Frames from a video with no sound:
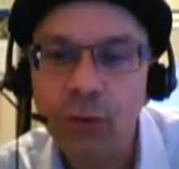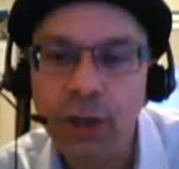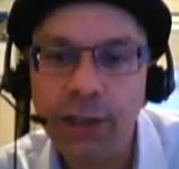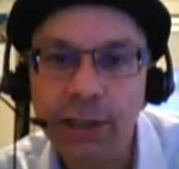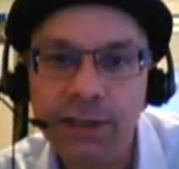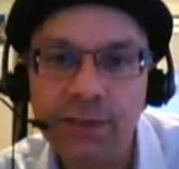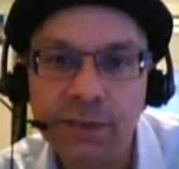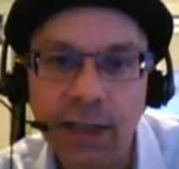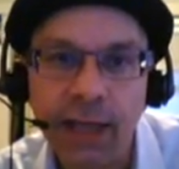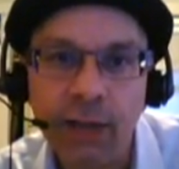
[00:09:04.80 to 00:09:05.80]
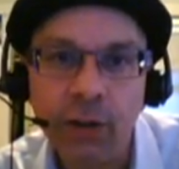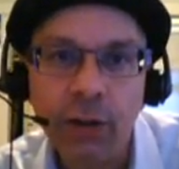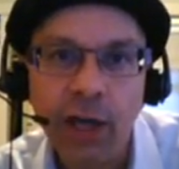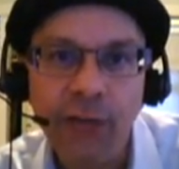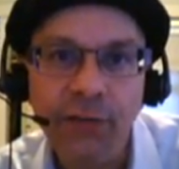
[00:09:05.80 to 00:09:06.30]
One is that
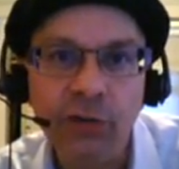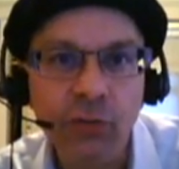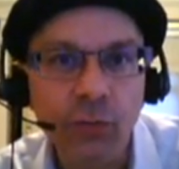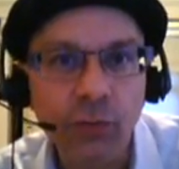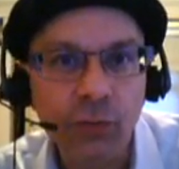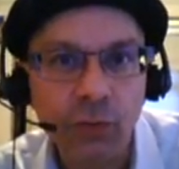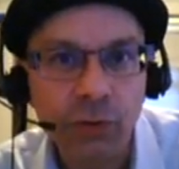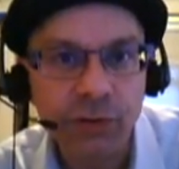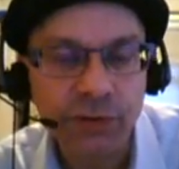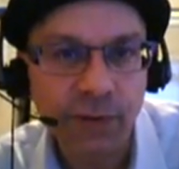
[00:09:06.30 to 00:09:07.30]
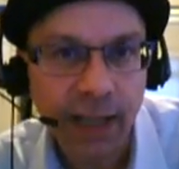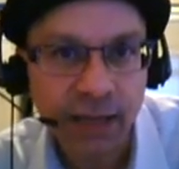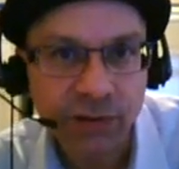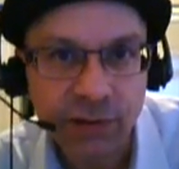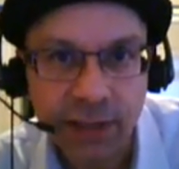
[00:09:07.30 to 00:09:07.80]
I think two-thirds of the
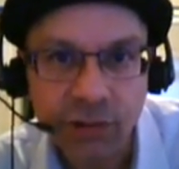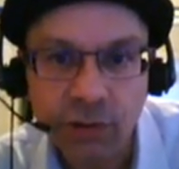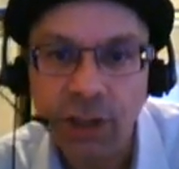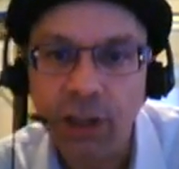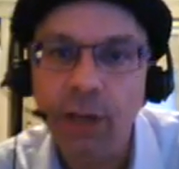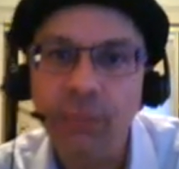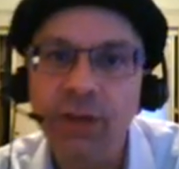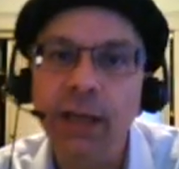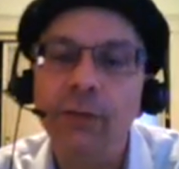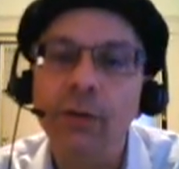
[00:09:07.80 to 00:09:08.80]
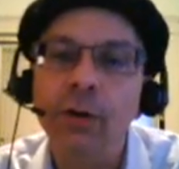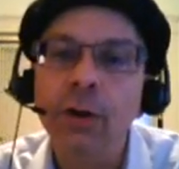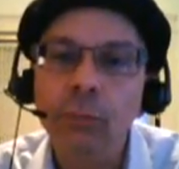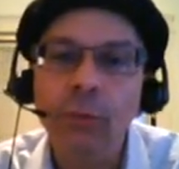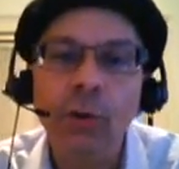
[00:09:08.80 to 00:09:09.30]
legislature can come together,
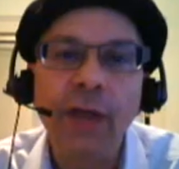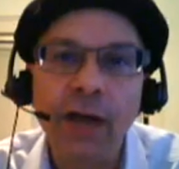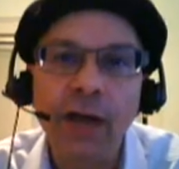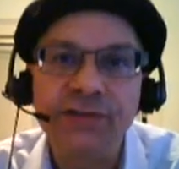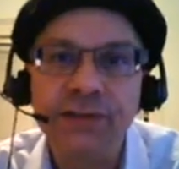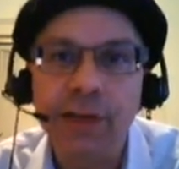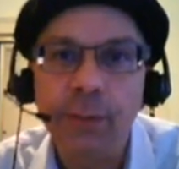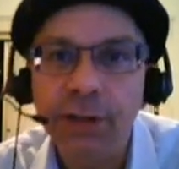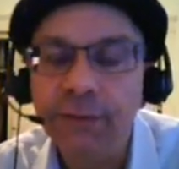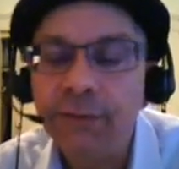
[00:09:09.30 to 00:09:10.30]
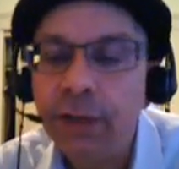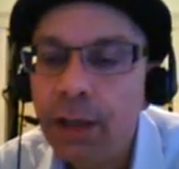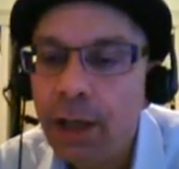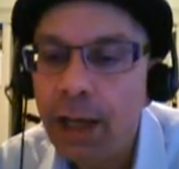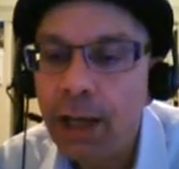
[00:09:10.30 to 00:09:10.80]
both houses, I believe.
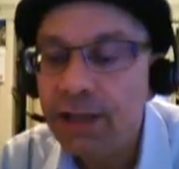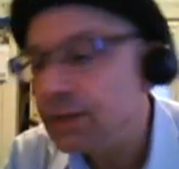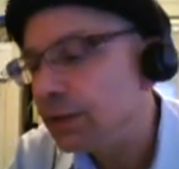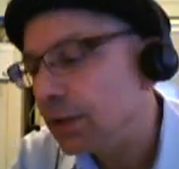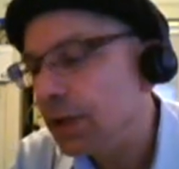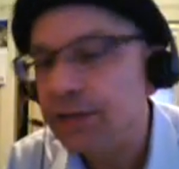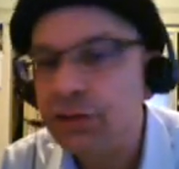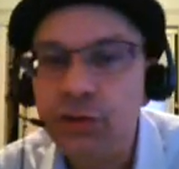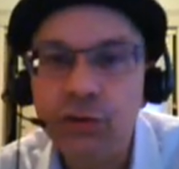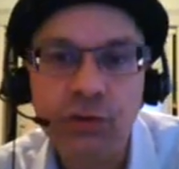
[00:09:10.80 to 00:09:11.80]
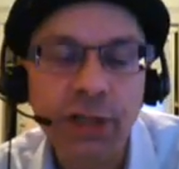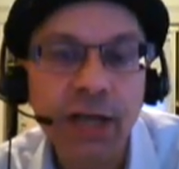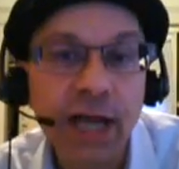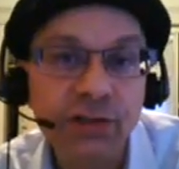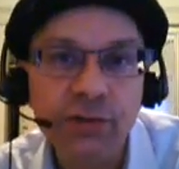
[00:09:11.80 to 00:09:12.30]
It's in the Constitution. The
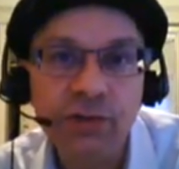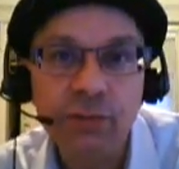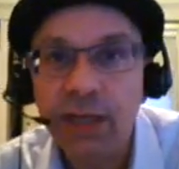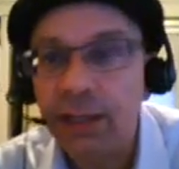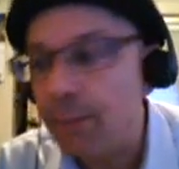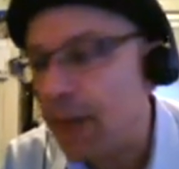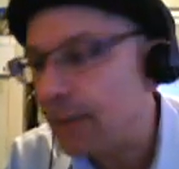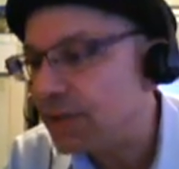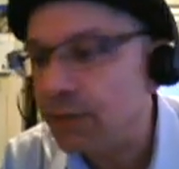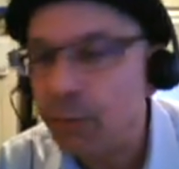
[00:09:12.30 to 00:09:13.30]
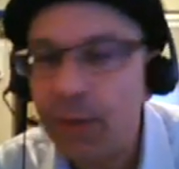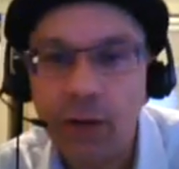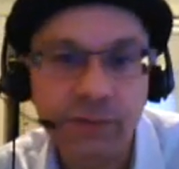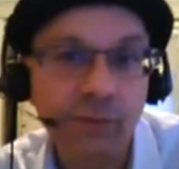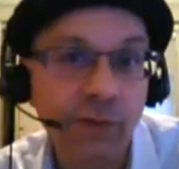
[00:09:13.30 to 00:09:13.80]
Constitution mainly maps out the
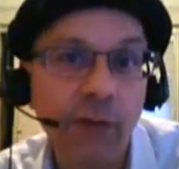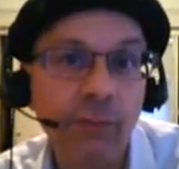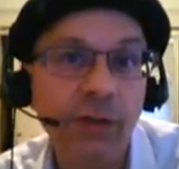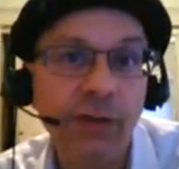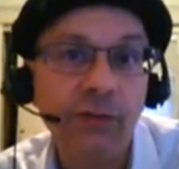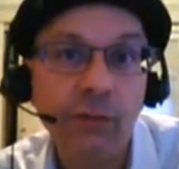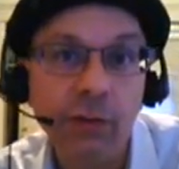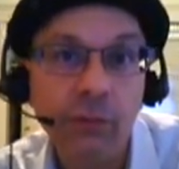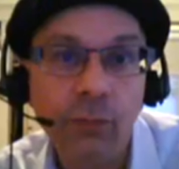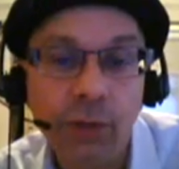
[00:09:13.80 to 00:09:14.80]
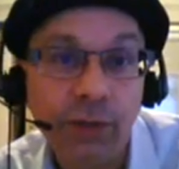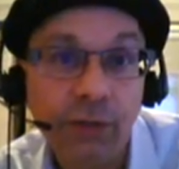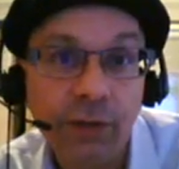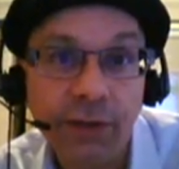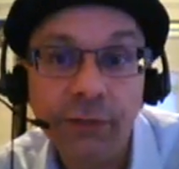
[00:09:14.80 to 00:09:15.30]
powers of government, is really what
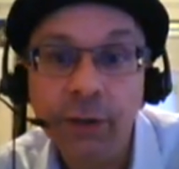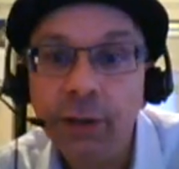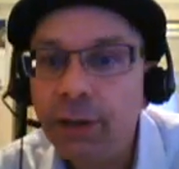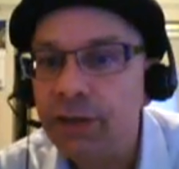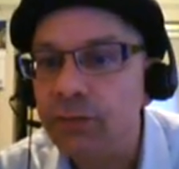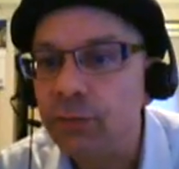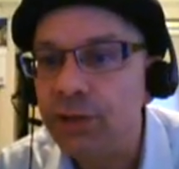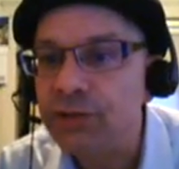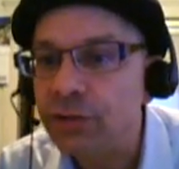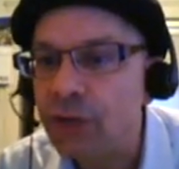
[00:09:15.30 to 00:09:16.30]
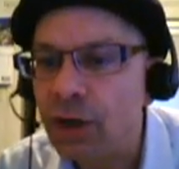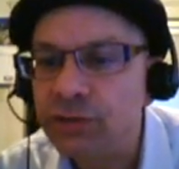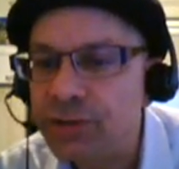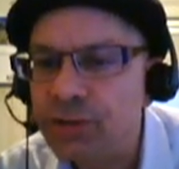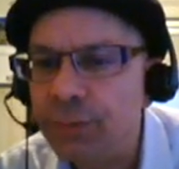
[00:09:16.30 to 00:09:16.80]
it does. It doesn't really talk
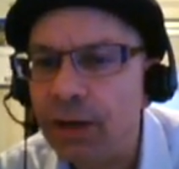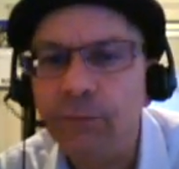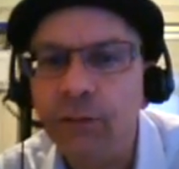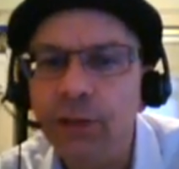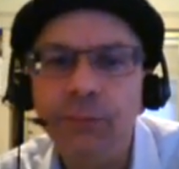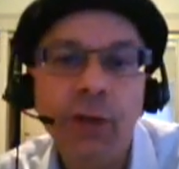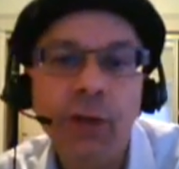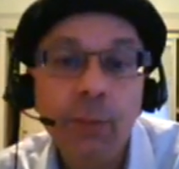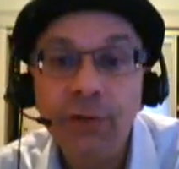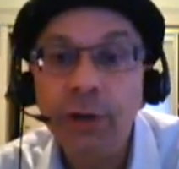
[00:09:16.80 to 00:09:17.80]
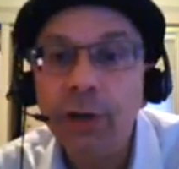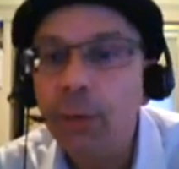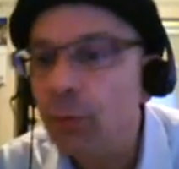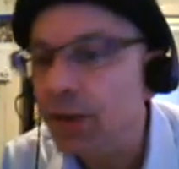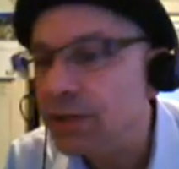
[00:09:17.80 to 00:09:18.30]
so much about our freedoms. But there are a
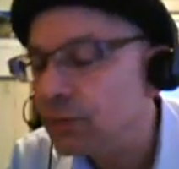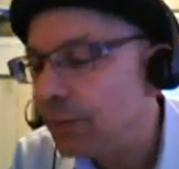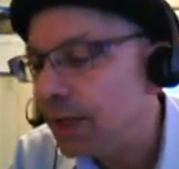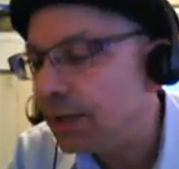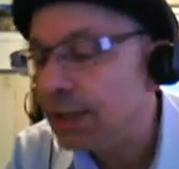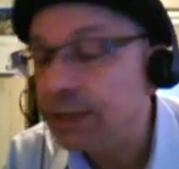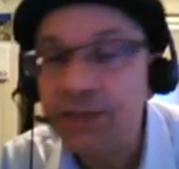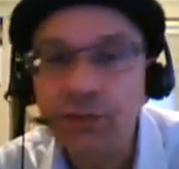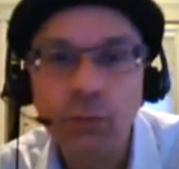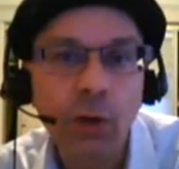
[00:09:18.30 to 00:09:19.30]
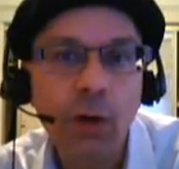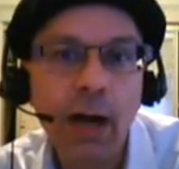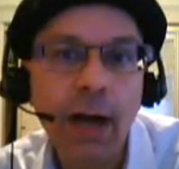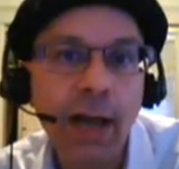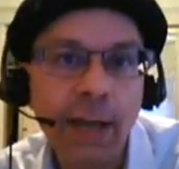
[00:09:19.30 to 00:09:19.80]
couple ways to amend it. It doesn't
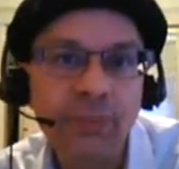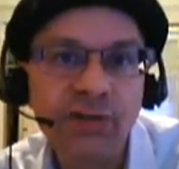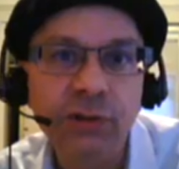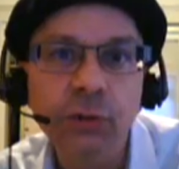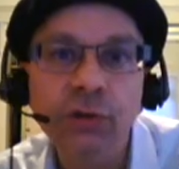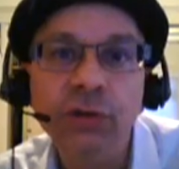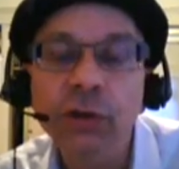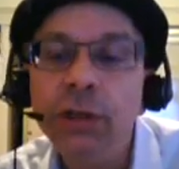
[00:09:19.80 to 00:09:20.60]
require absolute